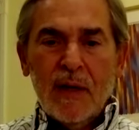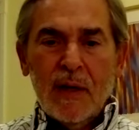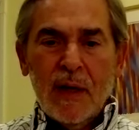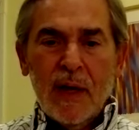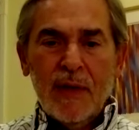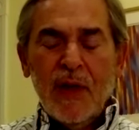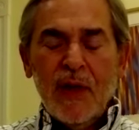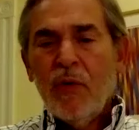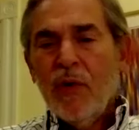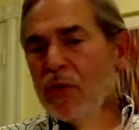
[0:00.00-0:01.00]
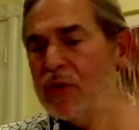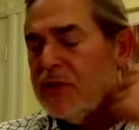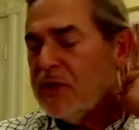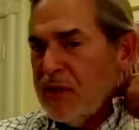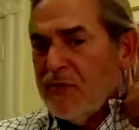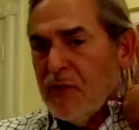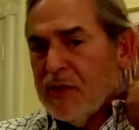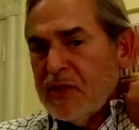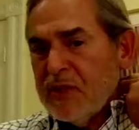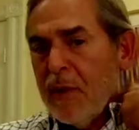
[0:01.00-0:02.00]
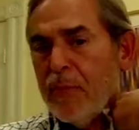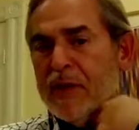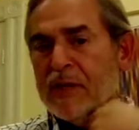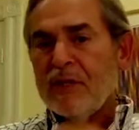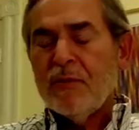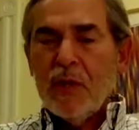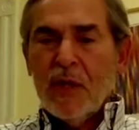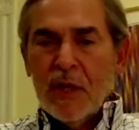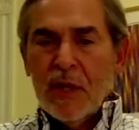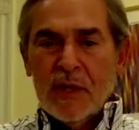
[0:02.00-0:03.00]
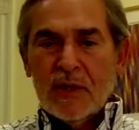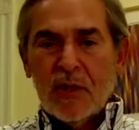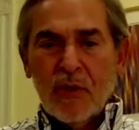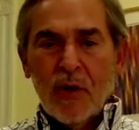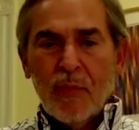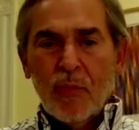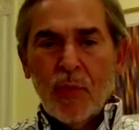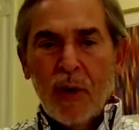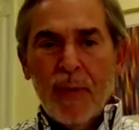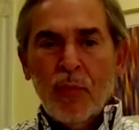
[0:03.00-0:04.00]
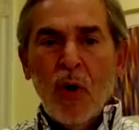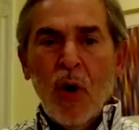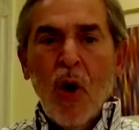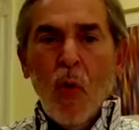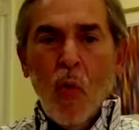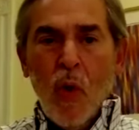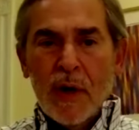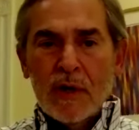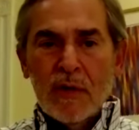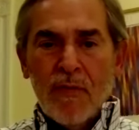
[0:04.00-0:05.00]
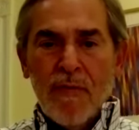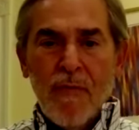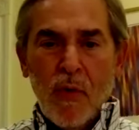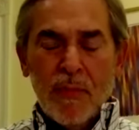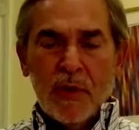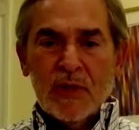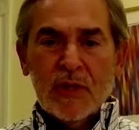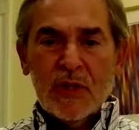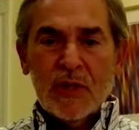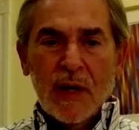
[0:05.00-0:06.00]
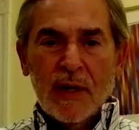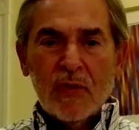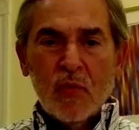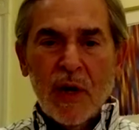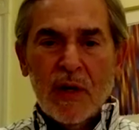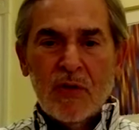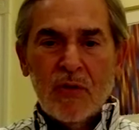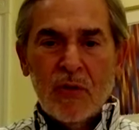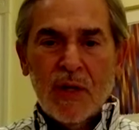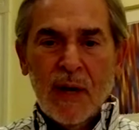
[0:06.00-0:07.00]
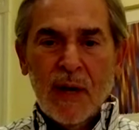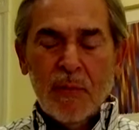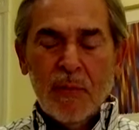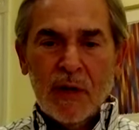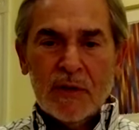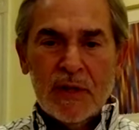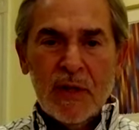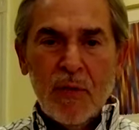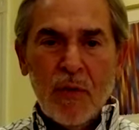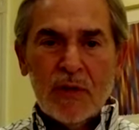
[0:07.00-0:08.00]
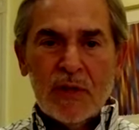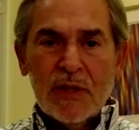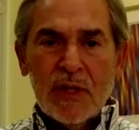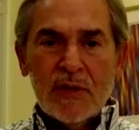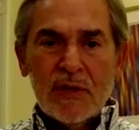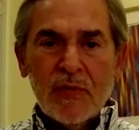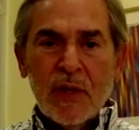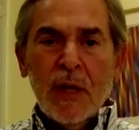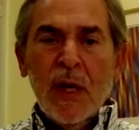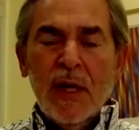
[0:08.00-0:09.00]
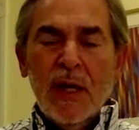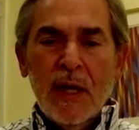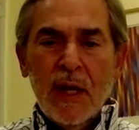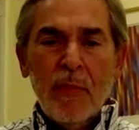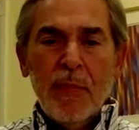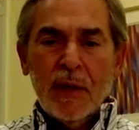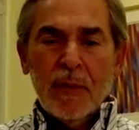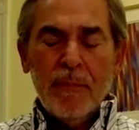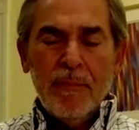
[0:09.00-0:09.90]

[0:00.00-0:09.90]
And I think we were successful in some places, particularly Eastern Europe, where people wanted to reform their societies, wanted to adopt democracy. We were successful in helping them.